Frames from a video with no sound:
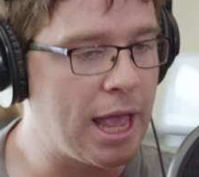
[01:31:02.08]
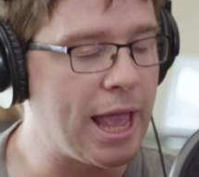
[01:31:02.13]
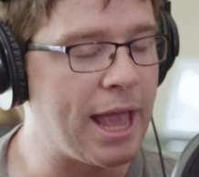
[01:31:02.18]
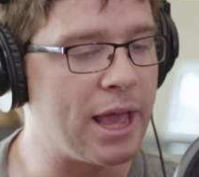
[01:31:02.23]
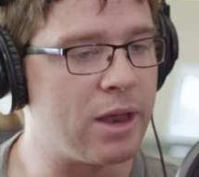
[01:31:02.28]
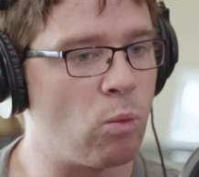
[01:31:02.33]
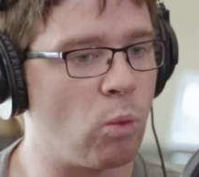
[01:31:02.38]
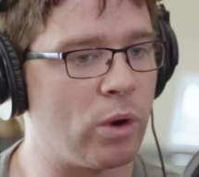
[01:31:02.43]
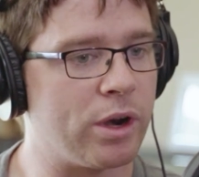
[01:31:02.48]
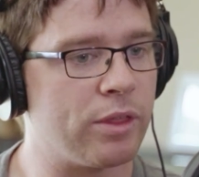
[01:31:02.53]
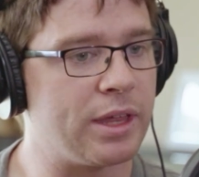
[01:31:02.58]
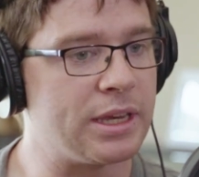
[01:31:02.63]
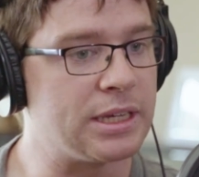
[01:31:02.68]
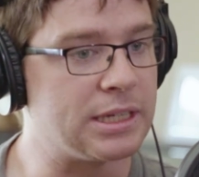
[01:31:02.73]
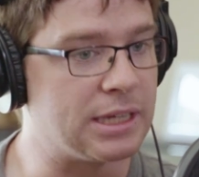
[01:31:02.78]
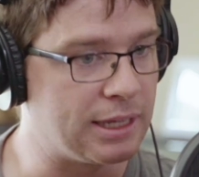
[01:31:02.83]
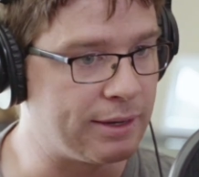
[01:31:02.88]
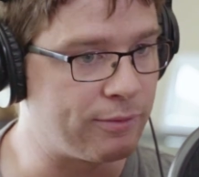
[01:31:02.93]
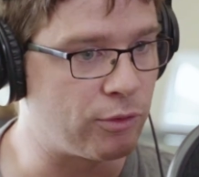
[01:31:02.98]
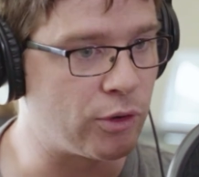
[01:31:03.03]
and what are they
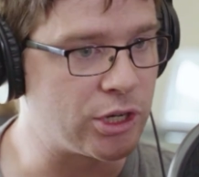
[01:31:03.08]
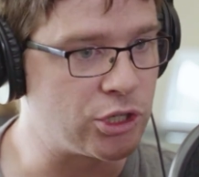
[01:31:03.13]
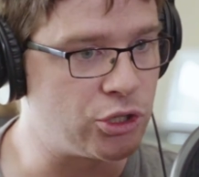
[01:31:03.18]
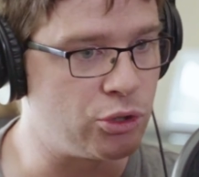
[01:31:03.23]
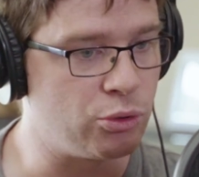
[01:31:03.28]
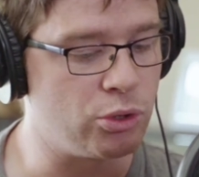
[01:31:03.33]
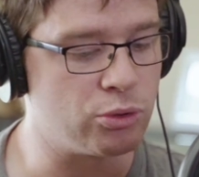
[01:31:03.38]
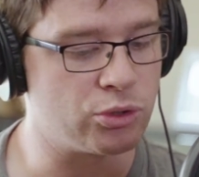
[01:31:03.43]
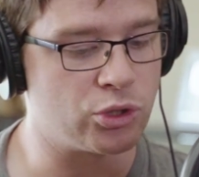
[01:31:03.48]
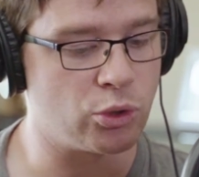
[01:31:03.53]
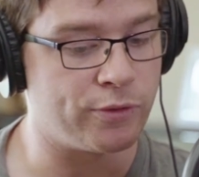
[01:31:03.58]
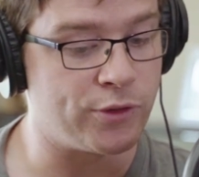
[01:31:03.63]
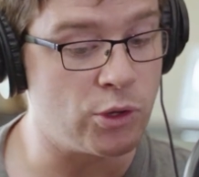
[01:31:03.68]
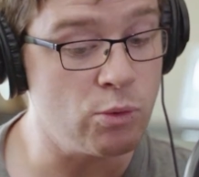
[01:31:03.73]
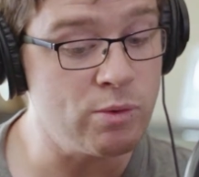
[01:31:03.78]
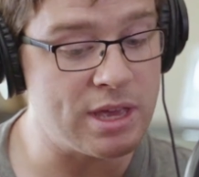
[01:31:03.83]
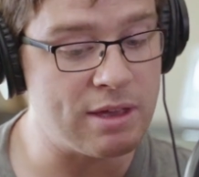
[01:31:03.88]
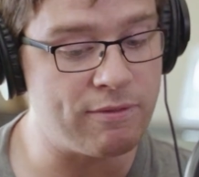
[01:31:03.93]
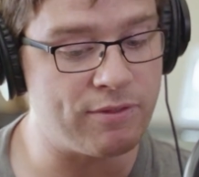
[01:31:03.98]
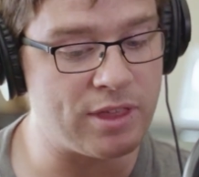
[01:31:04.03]
delivering to you? So if
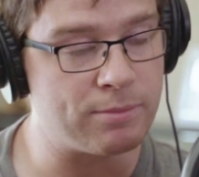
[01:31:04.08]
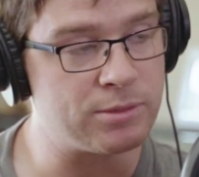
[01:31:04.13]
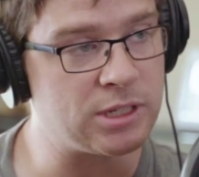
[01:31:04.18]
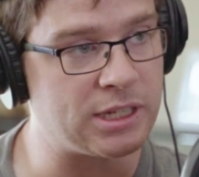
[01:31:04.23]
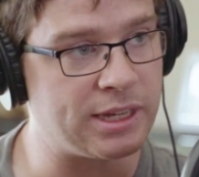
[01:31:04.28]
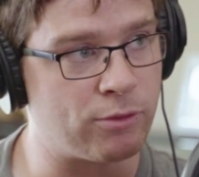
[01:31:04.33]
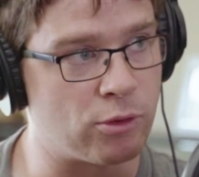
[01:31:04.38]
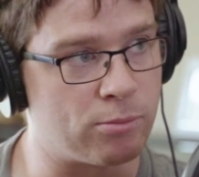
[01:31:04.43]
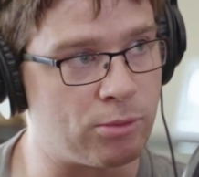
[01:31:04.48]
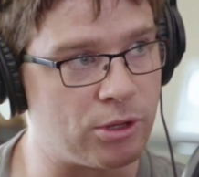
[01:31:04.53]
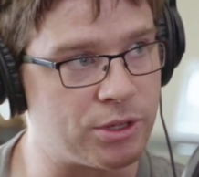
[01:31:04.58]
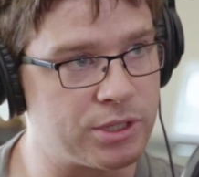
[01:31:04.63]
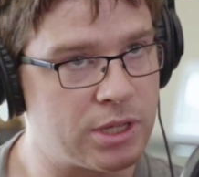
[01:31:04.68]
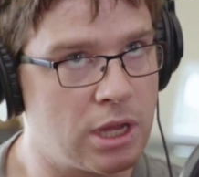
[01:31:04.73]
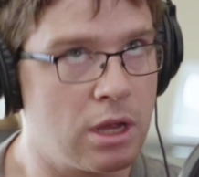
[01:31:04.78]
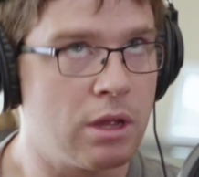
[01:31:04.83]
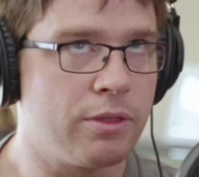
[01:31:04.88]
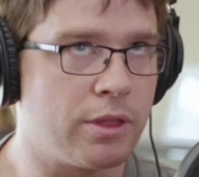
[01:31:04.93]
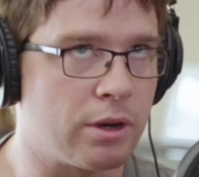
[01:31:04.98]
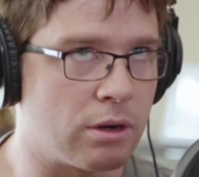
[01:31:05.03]
you give them deliverables
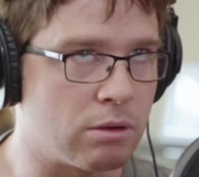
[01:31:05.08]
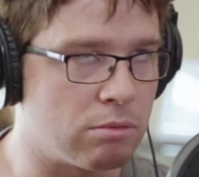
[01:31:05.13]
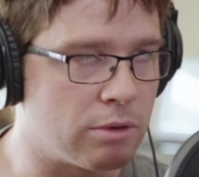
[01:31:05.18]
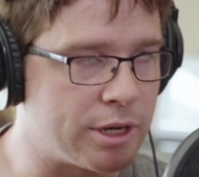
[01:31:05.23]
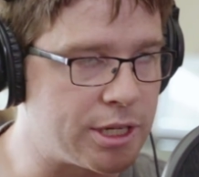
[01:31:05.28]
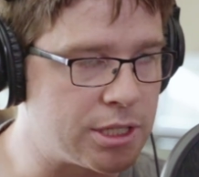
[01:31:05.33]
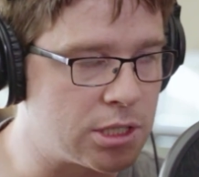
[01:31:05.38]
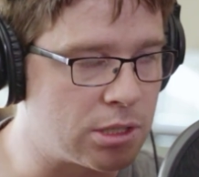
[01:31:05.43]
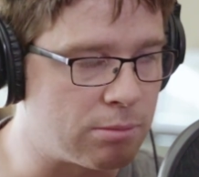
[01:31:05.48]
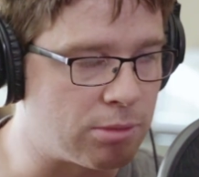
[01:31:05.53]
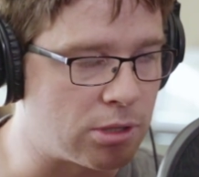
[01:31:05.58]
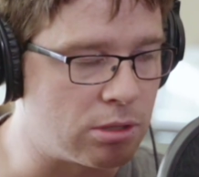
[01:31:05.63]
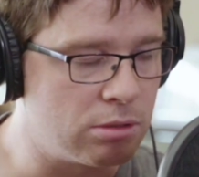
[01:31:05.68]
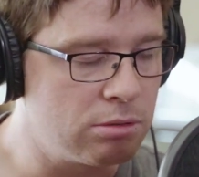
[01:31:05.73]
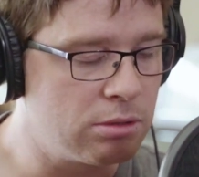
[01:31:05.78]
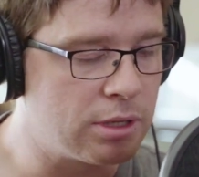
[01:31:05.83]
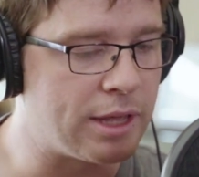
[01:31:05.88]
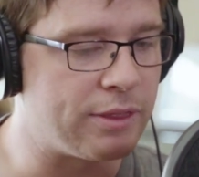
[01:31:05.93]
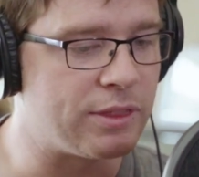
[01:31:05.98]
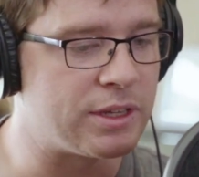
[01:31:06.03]
that are
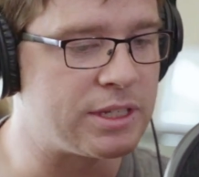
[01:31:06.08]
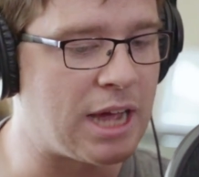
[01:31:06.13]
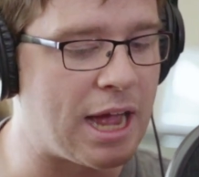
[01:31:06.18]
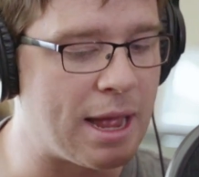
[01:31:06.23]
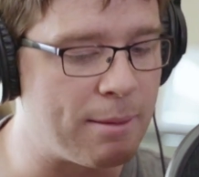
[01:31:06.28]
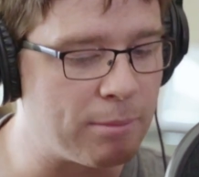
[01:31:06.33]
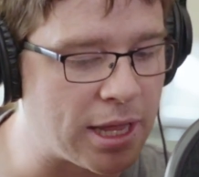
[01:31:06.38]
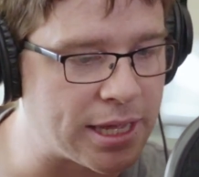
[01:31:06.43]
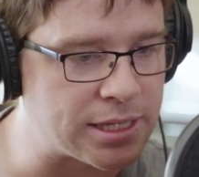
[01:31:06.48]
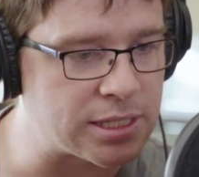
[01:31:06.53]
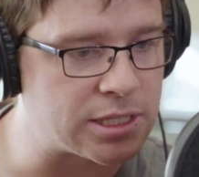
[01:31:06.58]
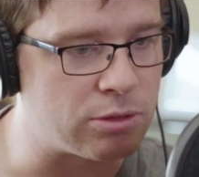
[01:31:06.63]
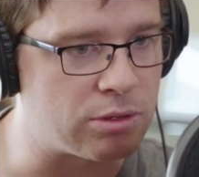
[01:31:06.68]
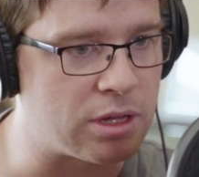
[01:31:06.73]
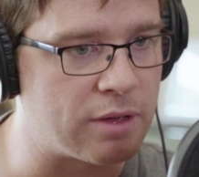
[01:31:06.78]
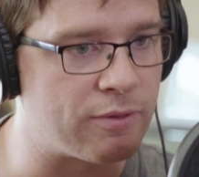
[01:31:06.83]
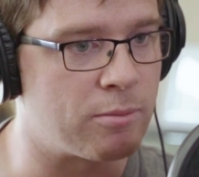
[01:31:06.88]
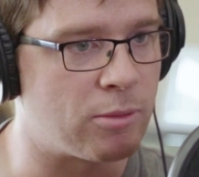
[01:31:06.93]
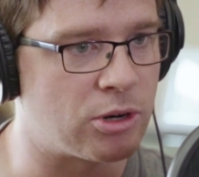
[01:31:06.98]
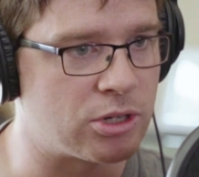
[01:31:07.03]
reasonable and the timelines that you
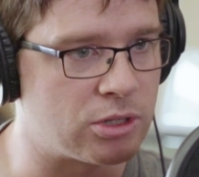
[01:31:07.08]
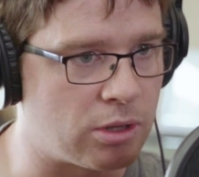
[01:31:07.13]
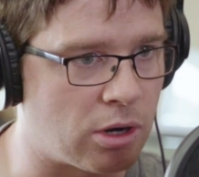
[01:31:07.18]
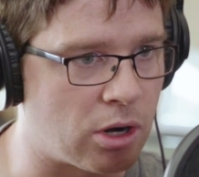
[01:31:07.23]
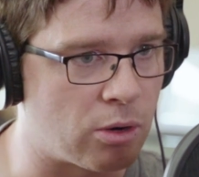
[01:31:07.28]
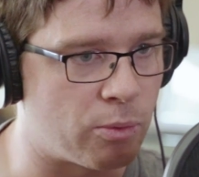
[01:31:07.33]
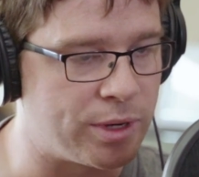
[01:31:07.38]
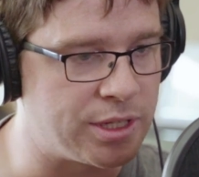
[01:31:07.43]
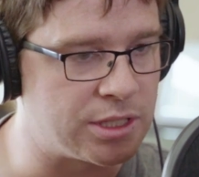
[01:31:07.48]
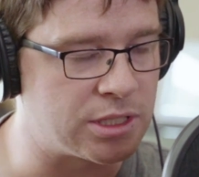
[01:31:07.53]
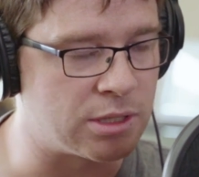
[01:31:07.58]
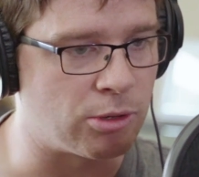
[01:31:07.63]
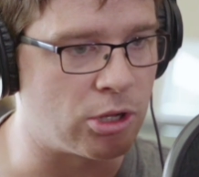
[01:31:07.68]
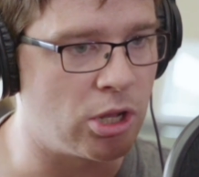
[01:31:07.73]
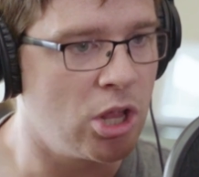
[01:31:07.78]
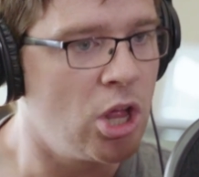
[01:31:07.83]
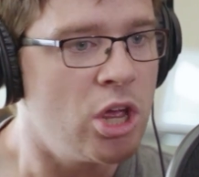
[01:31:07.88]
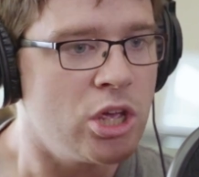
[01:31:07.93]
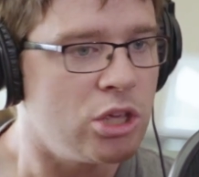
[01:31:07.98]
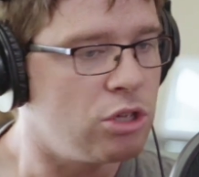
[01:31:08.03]
give them are
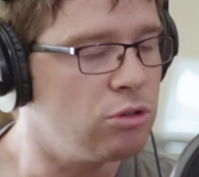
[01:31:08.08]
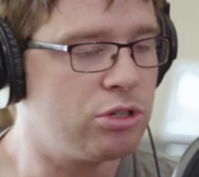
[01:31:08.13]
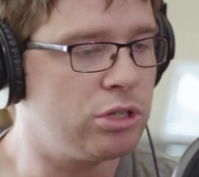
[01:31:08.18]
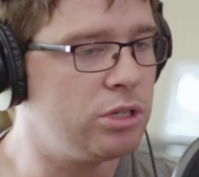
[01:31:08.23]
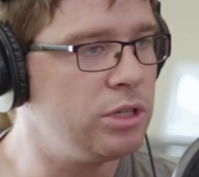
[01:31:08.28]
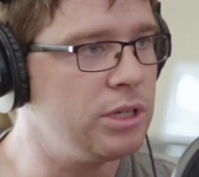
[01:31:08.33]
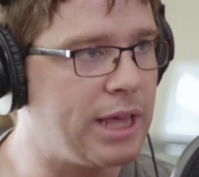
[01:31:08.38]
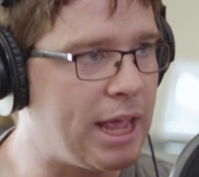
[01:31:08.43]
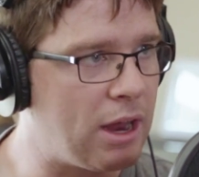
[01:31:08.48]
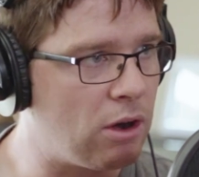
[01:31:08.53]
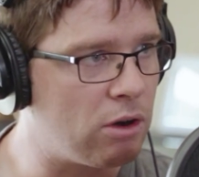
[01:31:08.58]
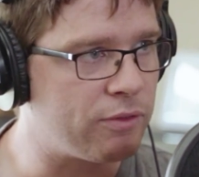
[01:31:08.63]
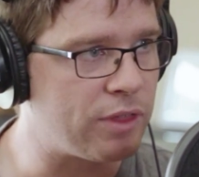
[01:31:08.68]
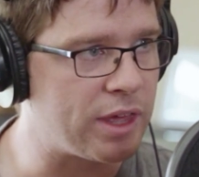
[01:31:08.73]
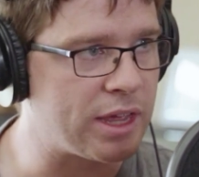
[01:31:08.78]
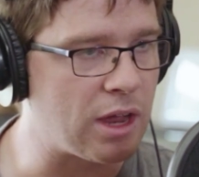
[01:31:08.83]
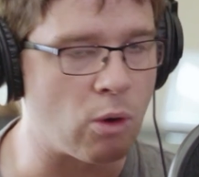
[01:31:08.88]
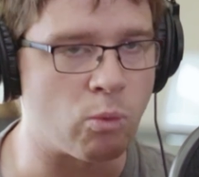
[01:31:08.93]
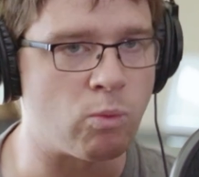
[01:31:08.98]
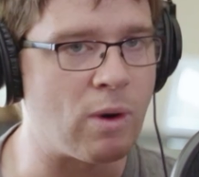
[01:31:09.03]
reasonable, you shouldn't care if
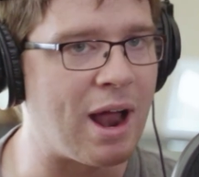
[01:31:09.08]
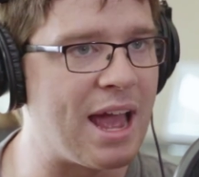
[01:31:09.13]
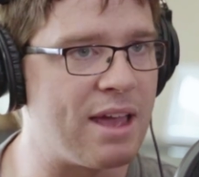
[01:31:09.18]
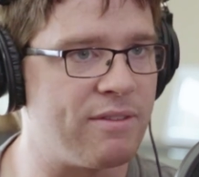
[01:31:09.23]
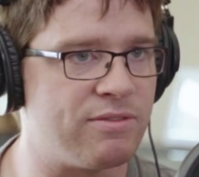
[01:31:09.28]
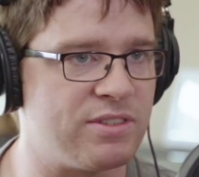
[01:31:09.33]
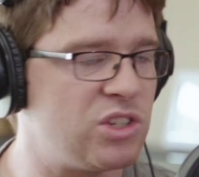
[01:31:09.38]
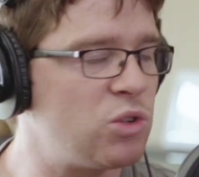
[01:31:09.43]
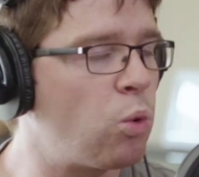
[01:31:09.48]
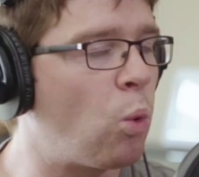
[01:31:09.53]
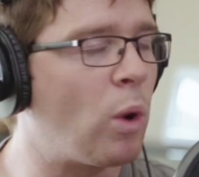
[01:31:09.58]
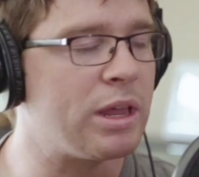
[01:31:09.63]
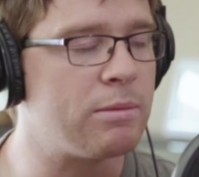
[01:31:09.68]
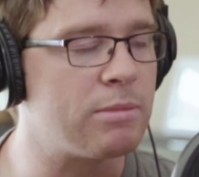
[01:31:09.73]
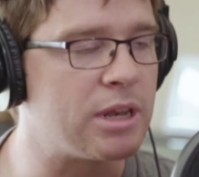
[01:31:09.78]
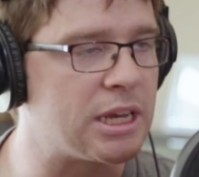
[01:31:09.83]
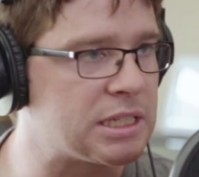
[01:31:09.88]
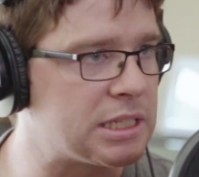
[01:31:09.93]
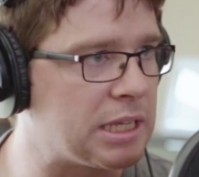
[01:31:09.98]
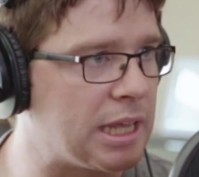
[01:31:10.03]
they arrive 20
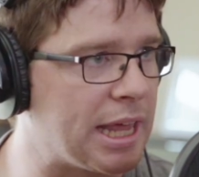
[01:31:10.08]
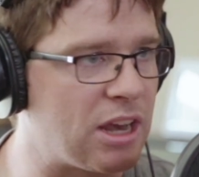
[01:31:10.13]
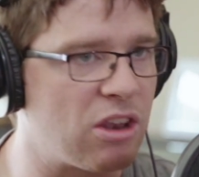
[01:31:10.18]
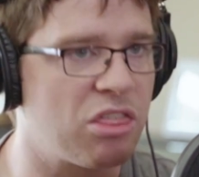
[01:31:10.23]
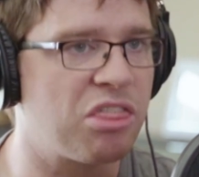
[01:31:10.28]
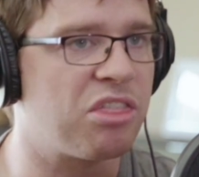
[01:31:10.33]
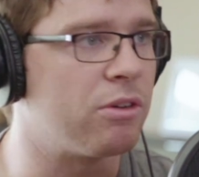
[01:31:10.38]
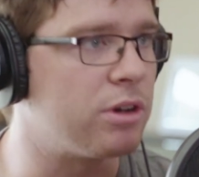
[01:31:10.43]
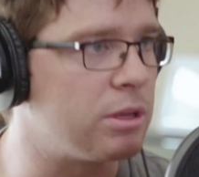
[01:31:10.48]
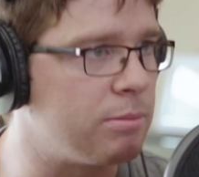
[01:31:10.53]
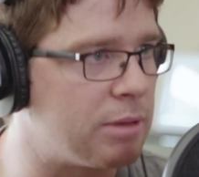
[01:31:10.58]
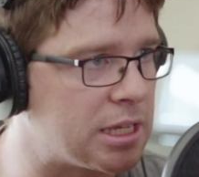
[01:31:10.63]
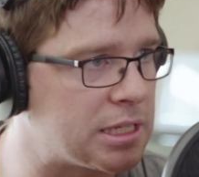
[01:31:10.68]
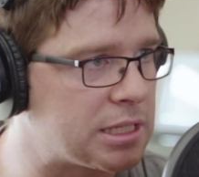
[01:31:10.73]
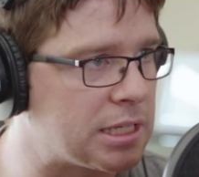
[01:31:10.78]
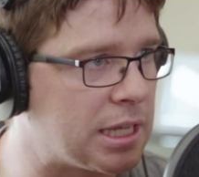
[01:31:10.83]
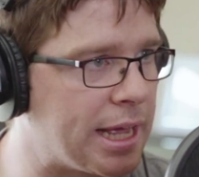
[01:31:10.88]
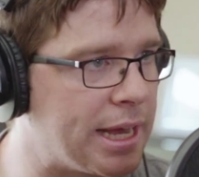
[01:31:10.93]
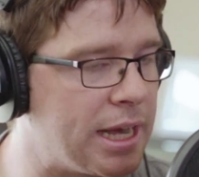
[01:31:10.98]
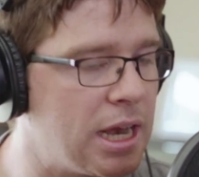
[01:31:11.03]
minutes late, 30
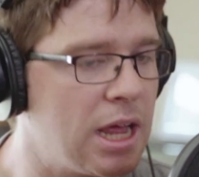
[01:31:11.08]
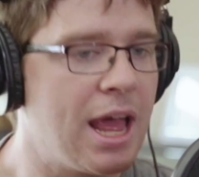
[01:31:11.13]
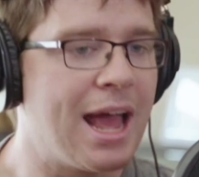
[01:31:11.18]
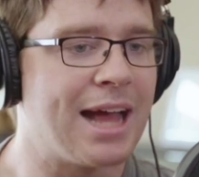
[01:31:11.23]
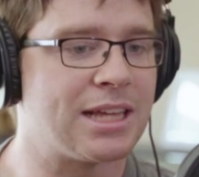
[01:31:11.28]
minutes late.